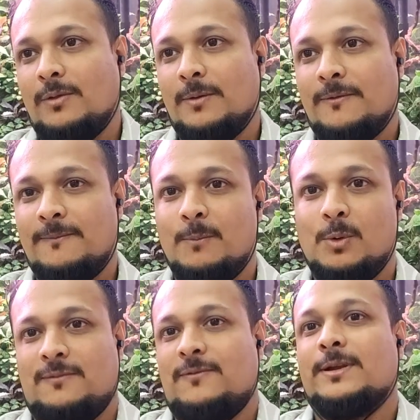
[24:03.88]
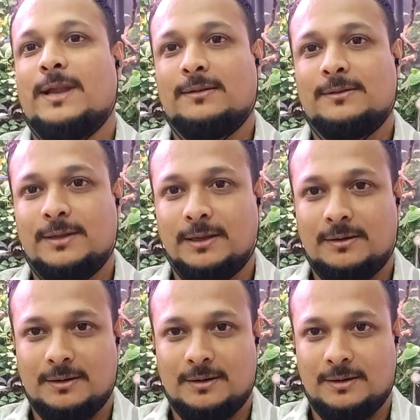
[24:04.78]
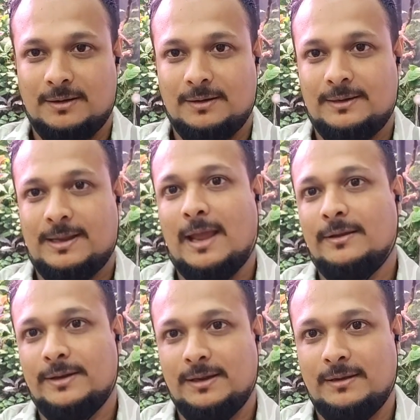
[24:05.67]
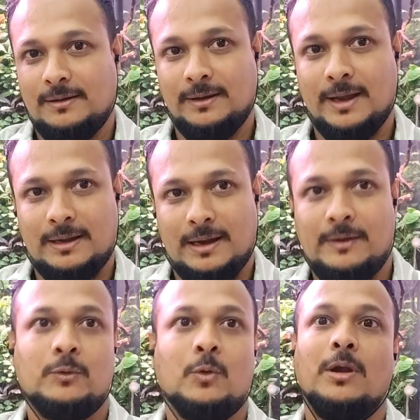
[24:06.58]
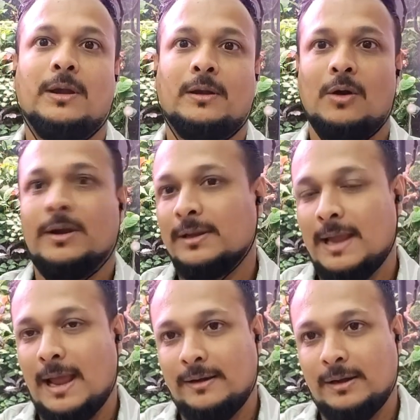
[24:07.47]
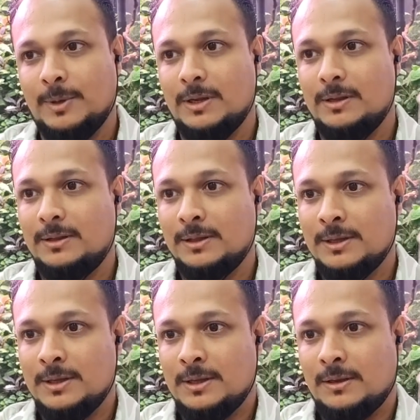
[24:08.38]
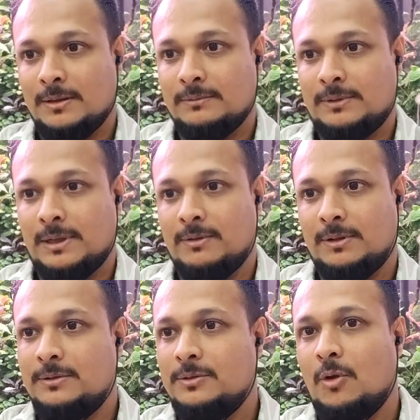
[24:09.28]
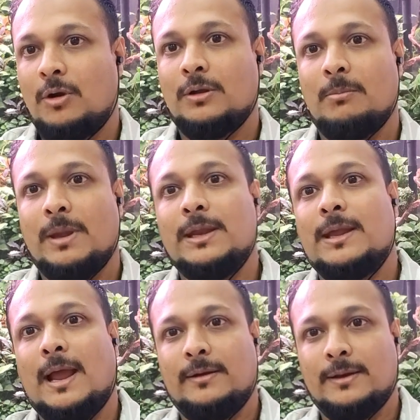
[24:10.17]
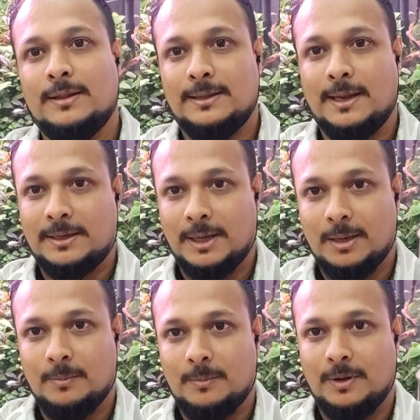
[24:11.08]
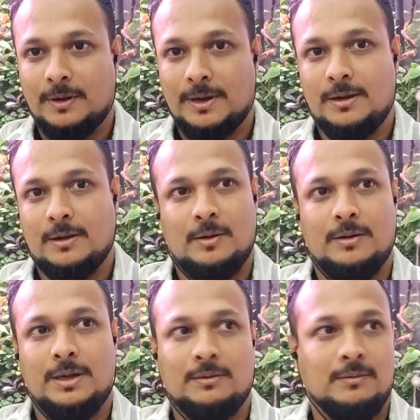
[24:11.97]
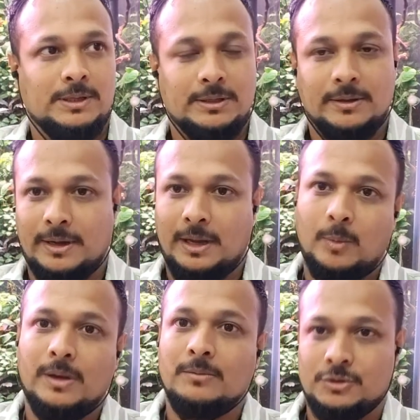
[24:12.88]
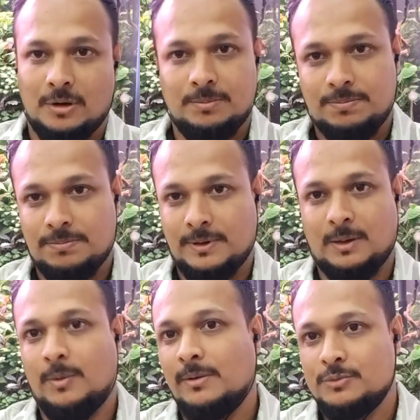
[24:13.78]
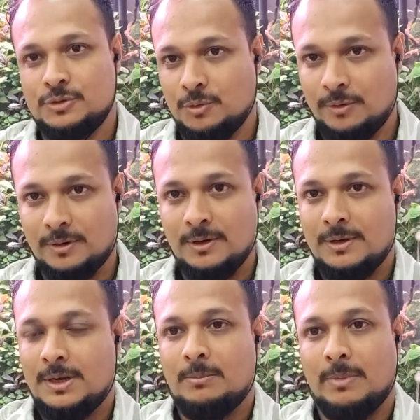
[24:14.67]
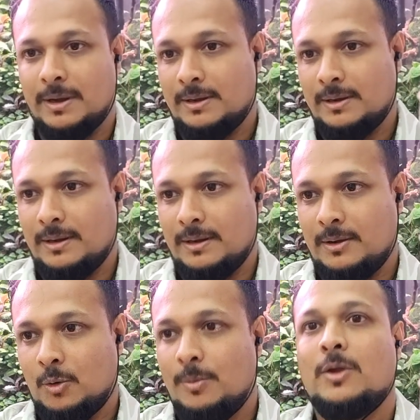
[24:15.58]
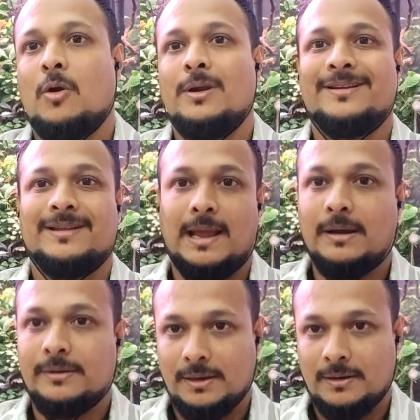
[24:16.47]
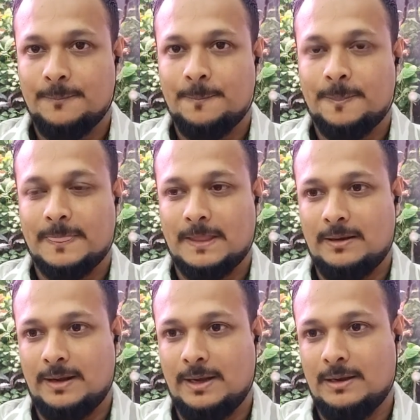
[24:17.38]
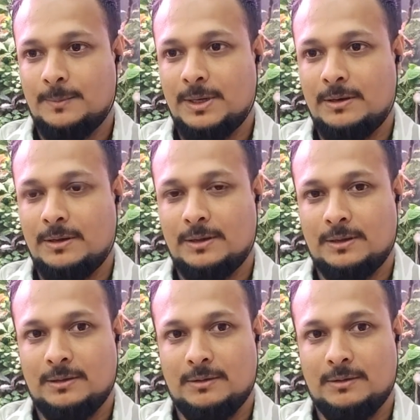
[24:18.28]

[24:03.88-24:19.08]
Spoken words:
one of the most fantastic gallery, right? I would call it a gallery because there was not many galleries at that time, right? It was either an aquarium shop, aquarium store, but nobody called it a gallery, right? I mean,